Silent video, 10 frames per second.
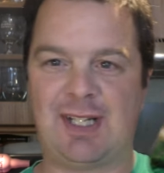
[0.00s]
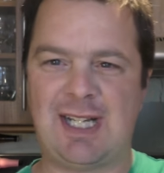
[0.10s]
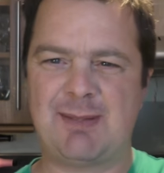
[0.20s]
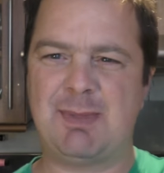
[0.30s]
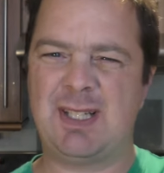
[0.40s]

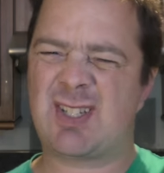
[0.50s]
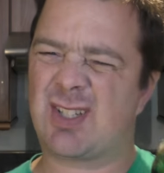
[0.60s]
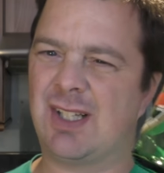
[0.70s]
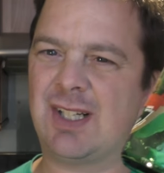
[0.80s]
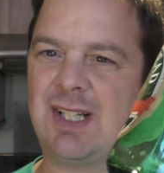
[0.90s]
had me
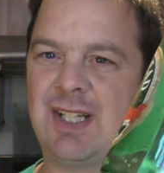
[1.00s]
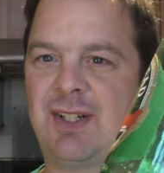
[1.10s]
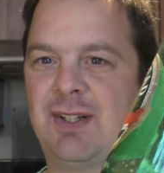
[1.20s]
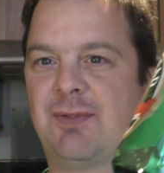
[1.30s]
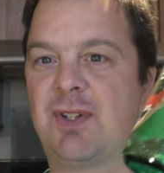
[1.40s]
slightly
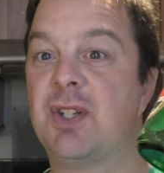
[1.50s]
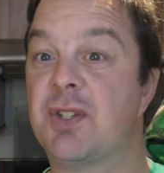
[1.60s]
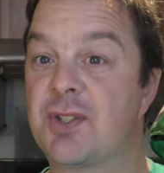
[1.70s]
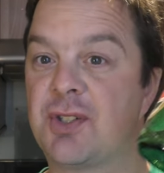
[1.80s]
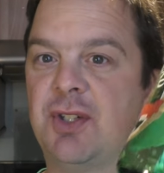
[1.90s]
kind of
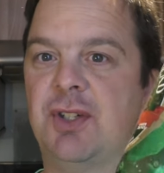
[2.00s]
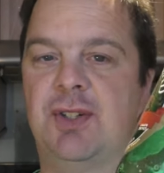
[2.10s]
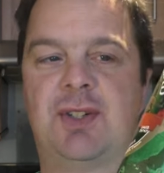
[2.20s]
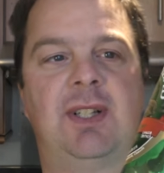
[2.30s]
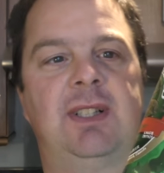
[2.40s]

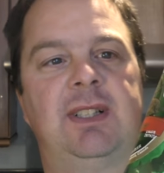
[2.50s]
concerned.